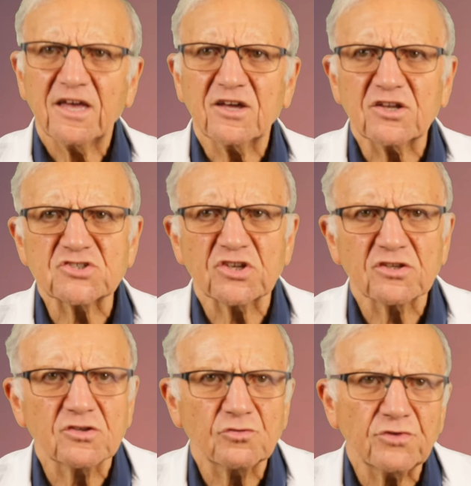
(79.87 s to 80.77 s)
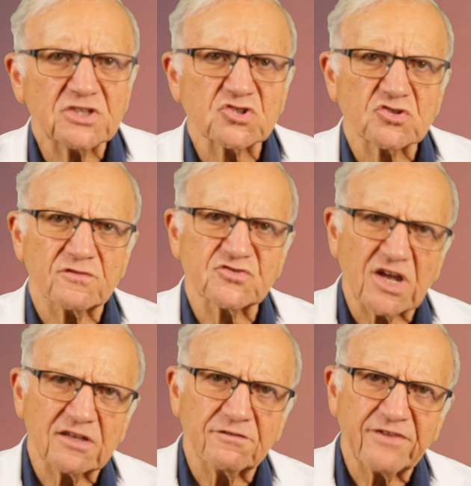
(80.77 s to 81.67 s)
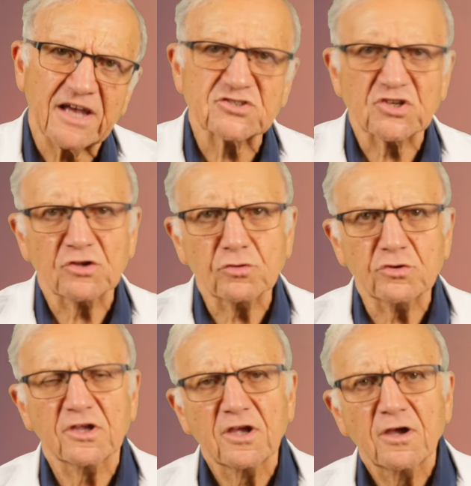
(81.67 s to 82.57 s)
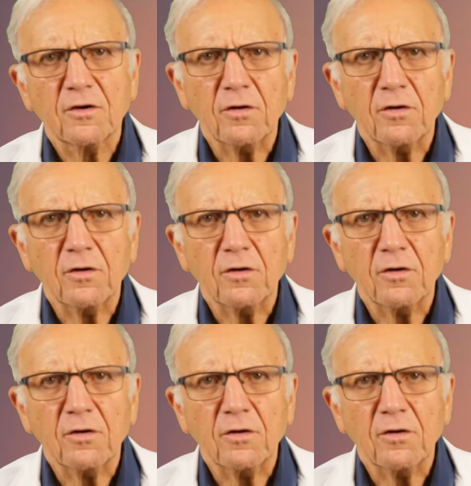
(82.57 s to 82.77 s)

increasing the risks of side effects, including